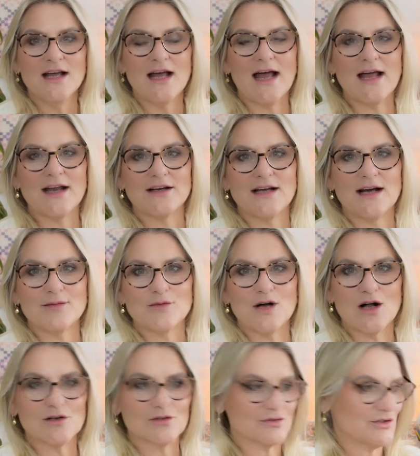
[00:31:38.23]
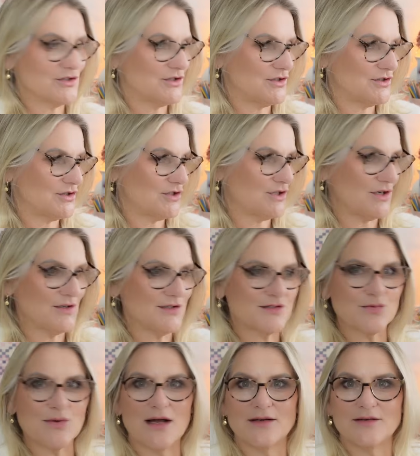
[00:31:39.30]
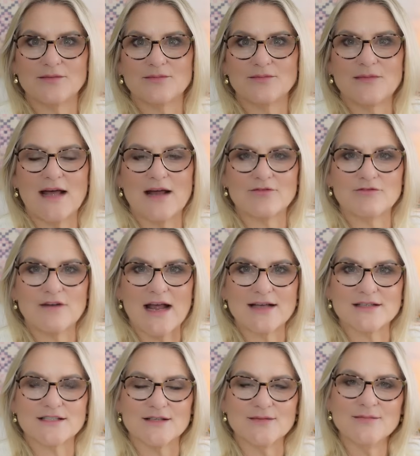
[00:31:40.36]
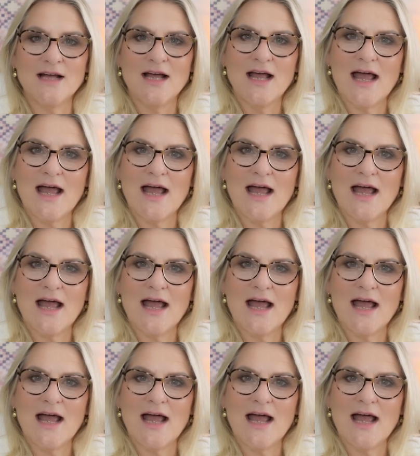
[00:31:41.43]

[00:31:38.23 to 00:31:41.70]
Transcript: and I'll choose one at random,